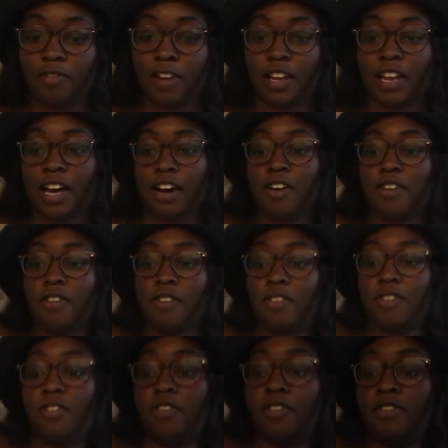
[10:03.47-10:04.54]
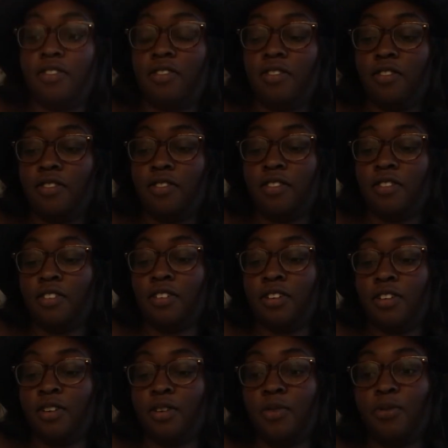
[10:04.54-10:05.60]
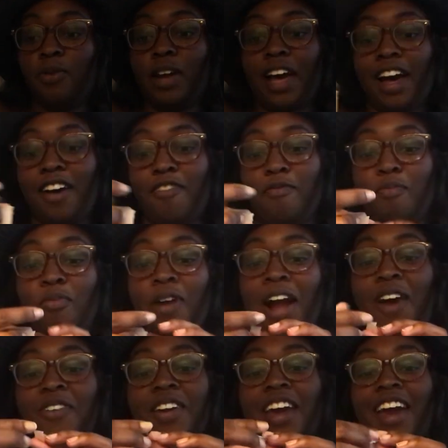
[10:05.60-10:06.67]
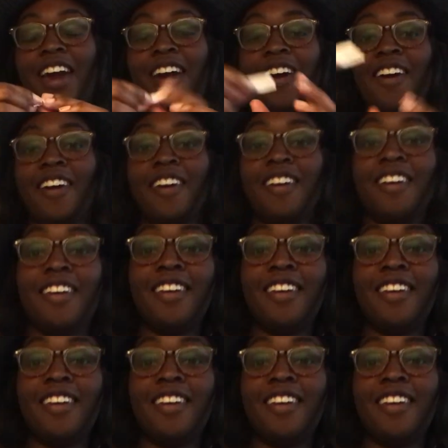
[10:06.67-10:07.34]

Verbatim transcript: fell out. We have brown hair.